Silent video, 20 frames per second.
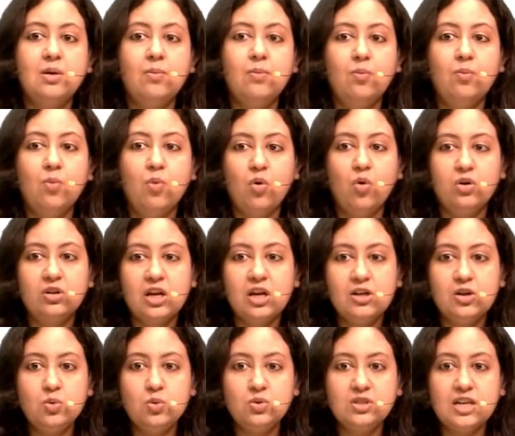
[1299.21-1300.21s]
more than
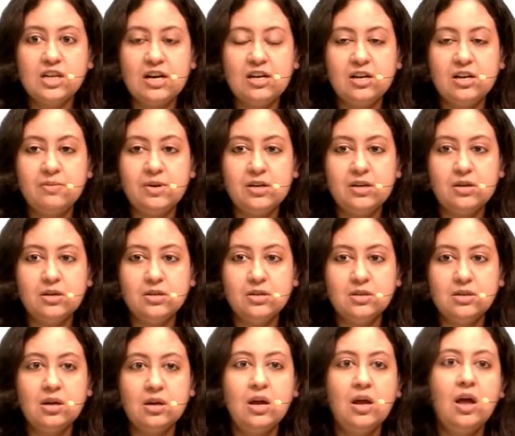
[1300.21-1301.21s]
2
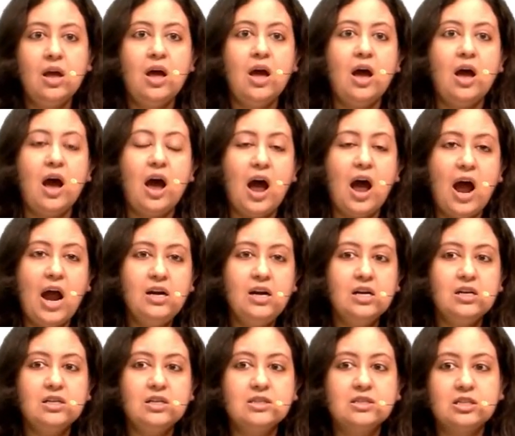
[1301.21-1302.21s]
centimeters and
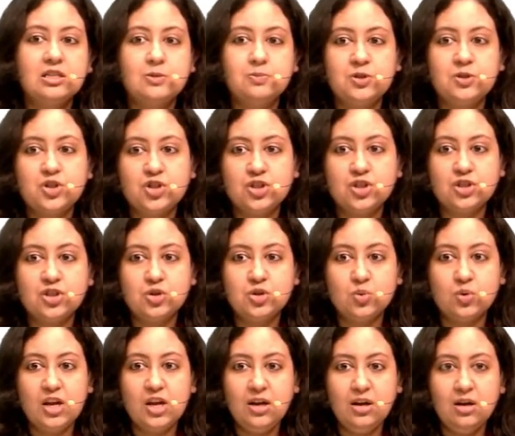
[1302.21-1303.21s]
it is suspicious
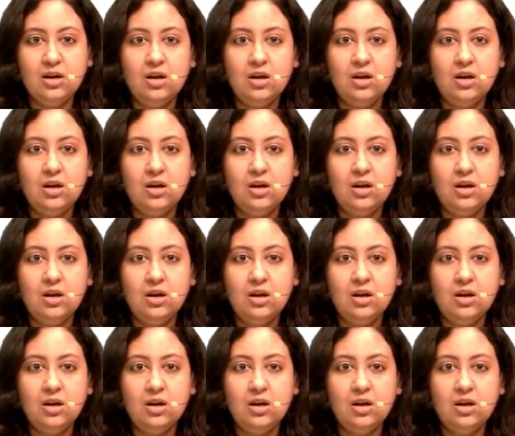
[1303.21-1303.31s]
looking,